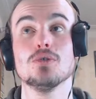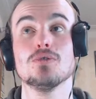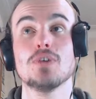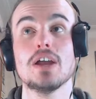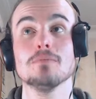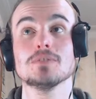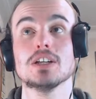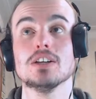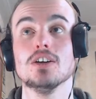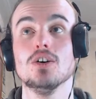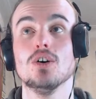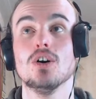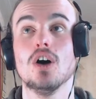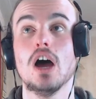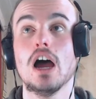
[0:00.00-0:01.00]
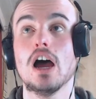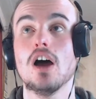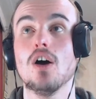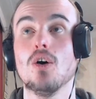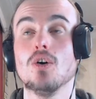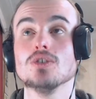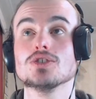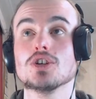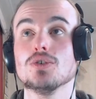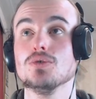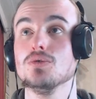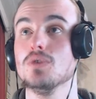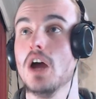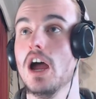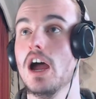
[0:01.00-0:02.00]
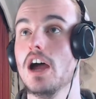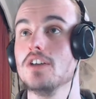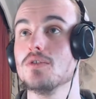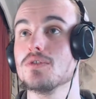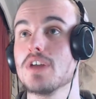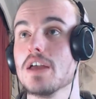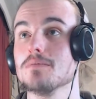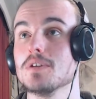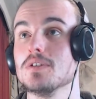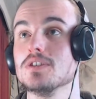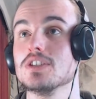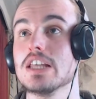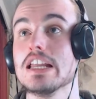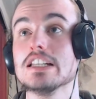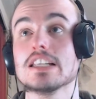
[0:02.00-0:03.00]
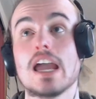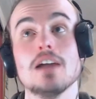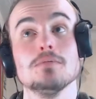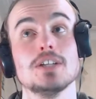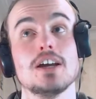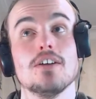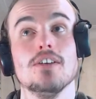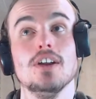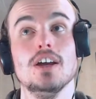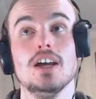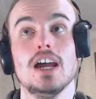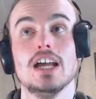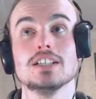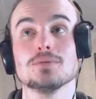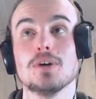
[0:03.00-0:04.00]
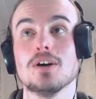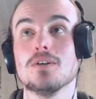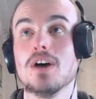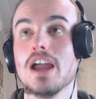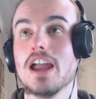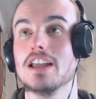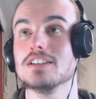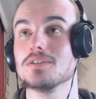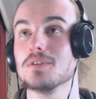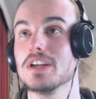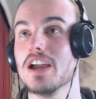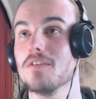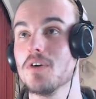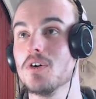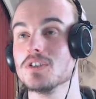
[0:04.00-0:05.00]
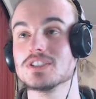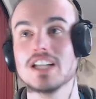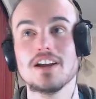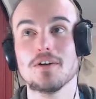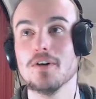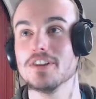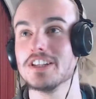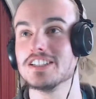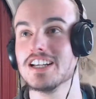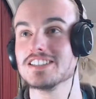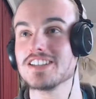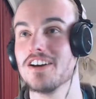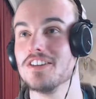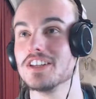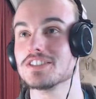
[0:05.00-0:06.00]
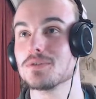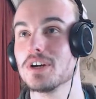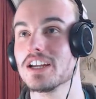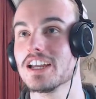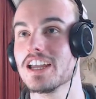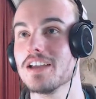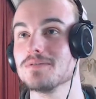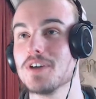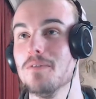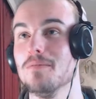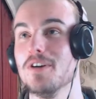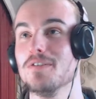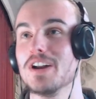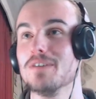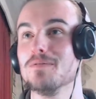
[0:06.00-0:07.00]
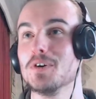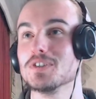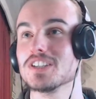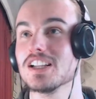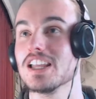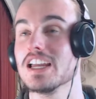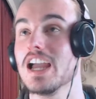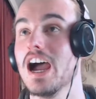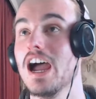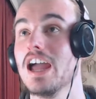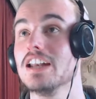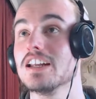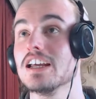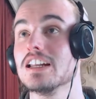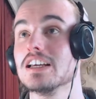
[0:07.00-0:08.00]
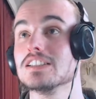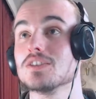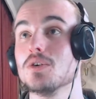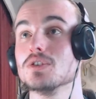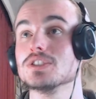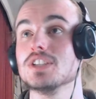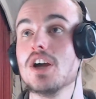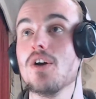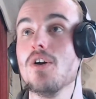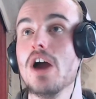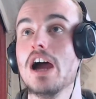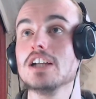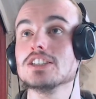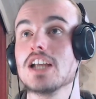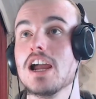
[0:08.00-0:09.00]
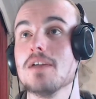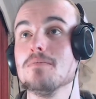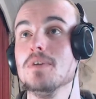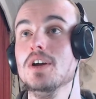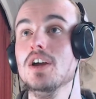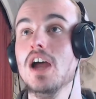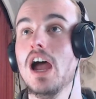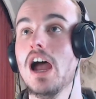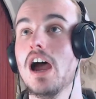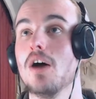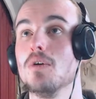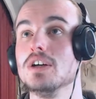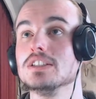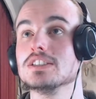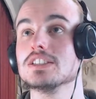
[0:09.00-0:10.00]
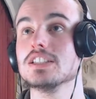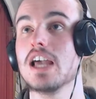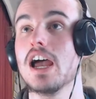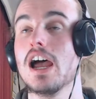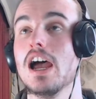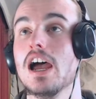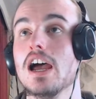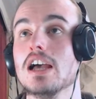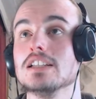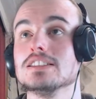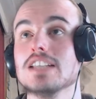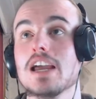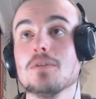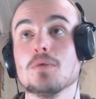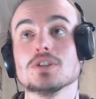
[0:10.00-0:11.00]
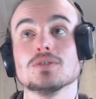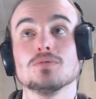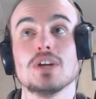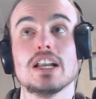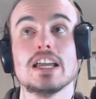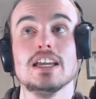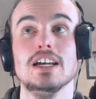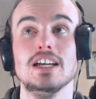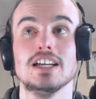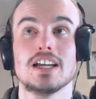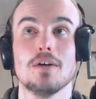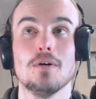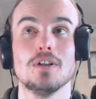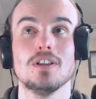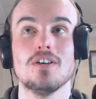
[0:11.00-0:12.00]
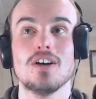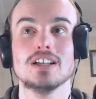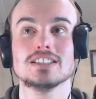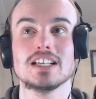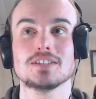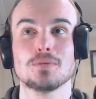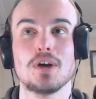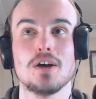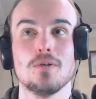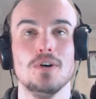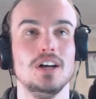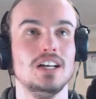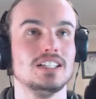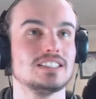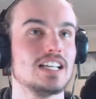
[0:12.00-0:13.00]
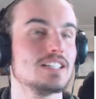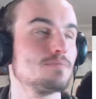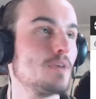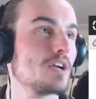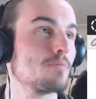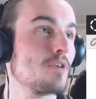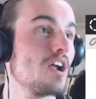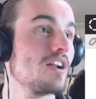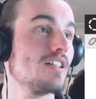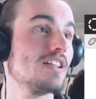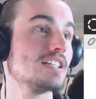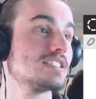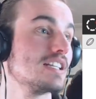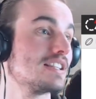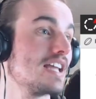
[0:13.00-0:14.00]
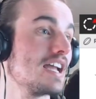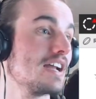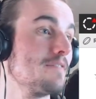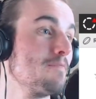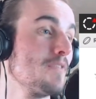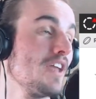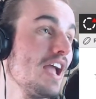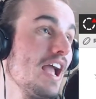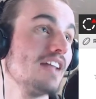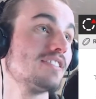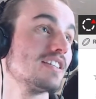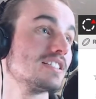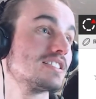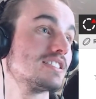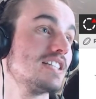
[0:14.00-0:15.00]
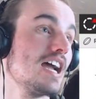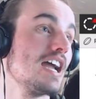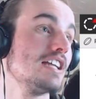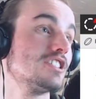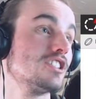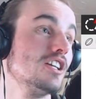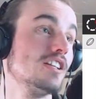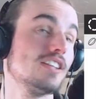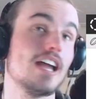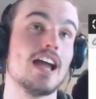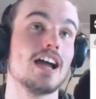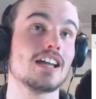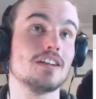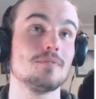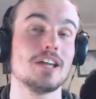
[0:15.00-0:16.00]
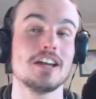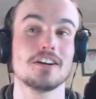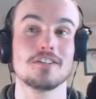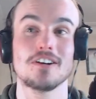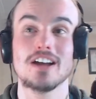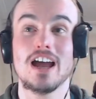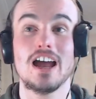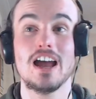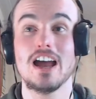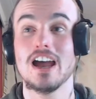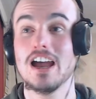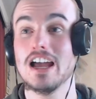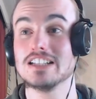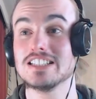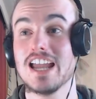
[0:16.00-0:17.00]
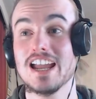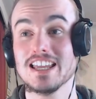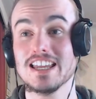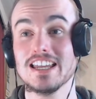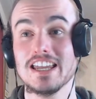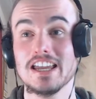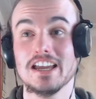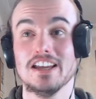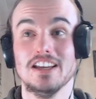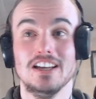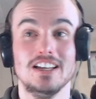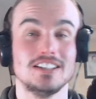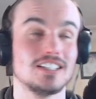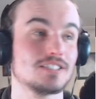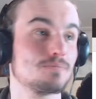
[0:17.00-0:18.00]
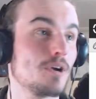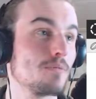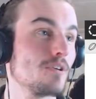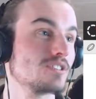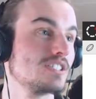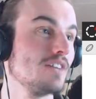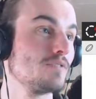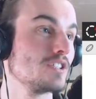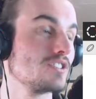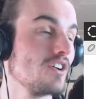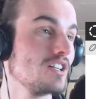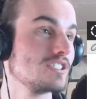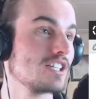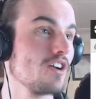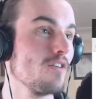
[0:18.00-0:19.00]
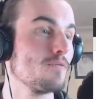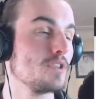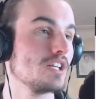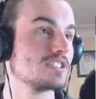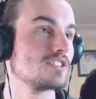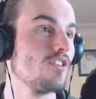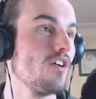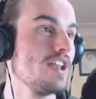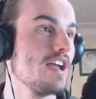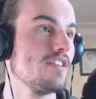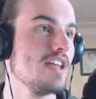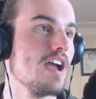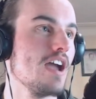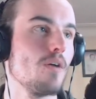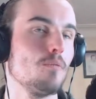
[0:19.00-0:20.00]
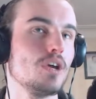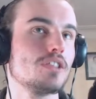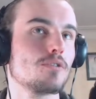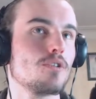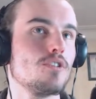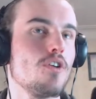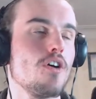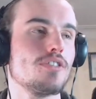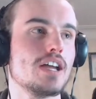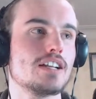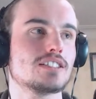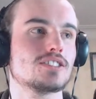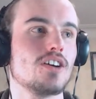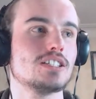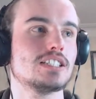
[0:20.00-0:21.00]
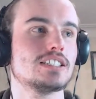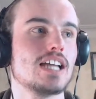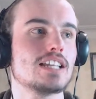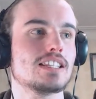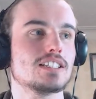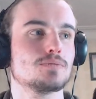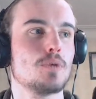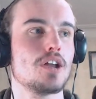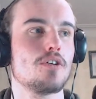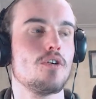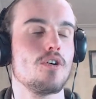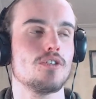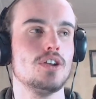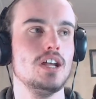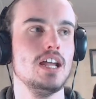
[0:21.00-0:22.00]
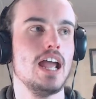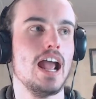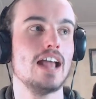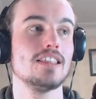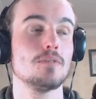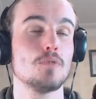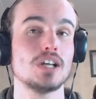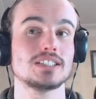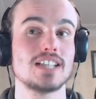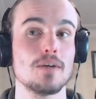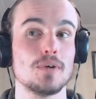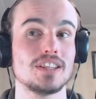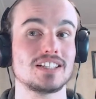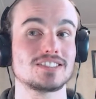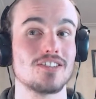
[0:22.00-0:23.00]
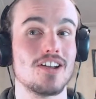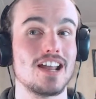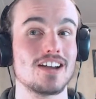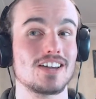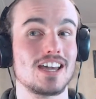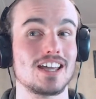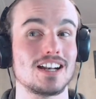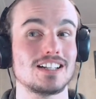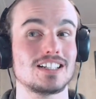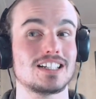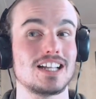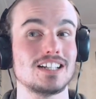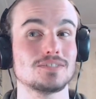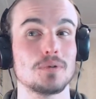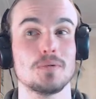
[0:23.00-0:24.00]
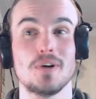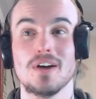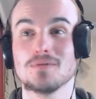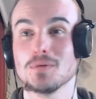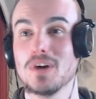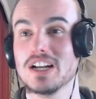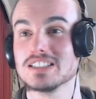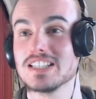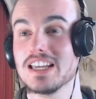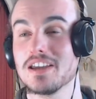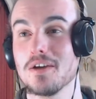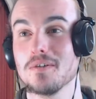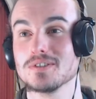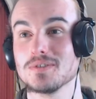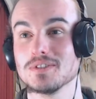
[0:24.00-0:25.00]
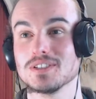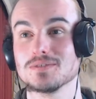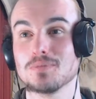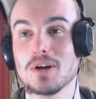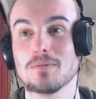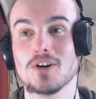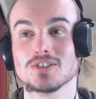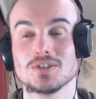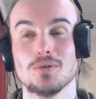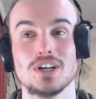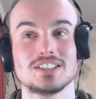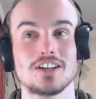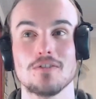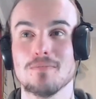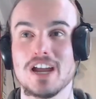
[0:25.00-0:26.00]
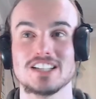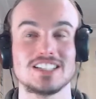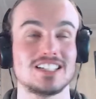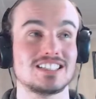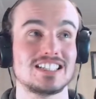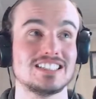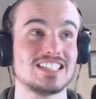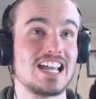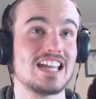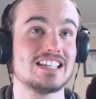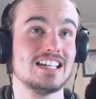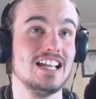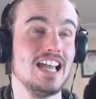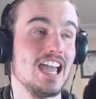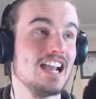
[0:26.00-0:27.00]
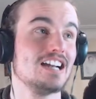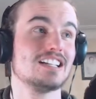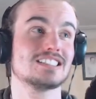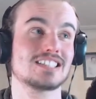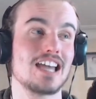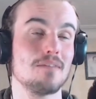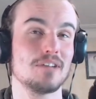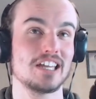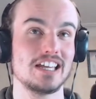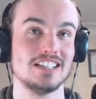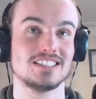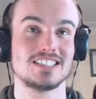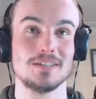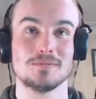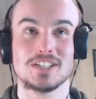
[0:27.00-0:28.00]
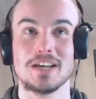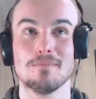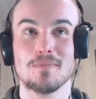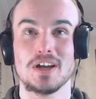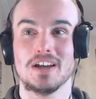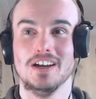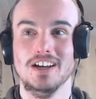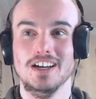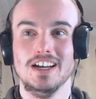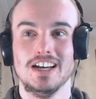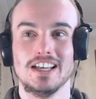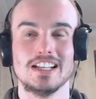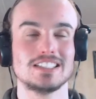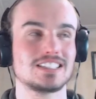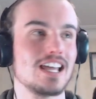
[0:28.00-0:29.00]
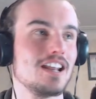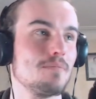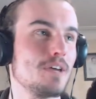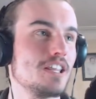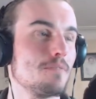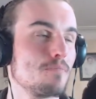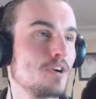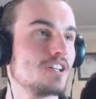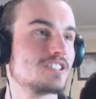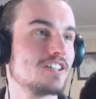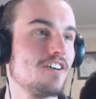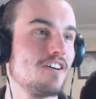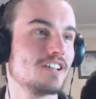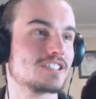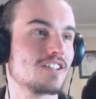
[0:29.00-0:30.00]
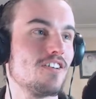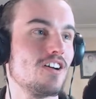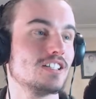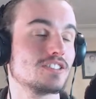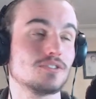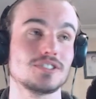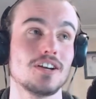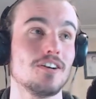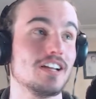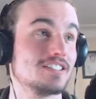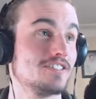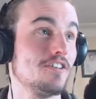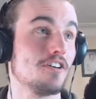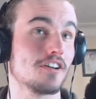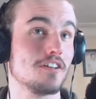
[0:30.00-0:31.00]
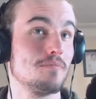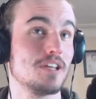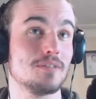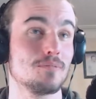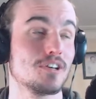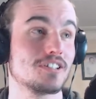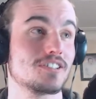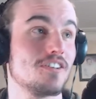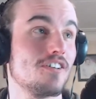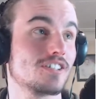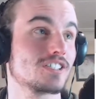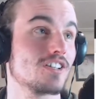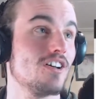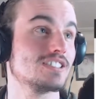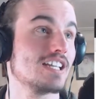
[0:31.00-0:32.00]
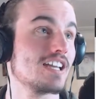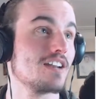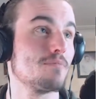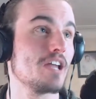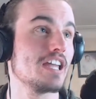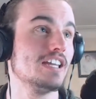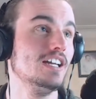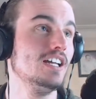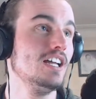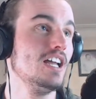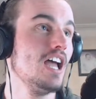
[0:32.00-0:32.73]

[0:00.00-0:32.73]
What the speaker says: Northampton. On to Northampton, then Cape Town as well. And we have also, tell you what, the chat's going this quick. It keeps on moving, unfortunately. And it is also a shame when Sad wasn't ready. Come on, Lions as well, says Mick Brown. And that's the thing. At this stage, they are going to be attacking here. The Springboks, they've decided to go for this line out now. And whether or not they decide to take this one on, and then once they win this line out, kick it into touch, we will have to wait and see. Kiwis versus Springboks, always a good match. It is indeed. And it is coming in September. It is going to be the British and Irish Lions. Or sorry, it's not going to be the British and Irish Lions. They're going to be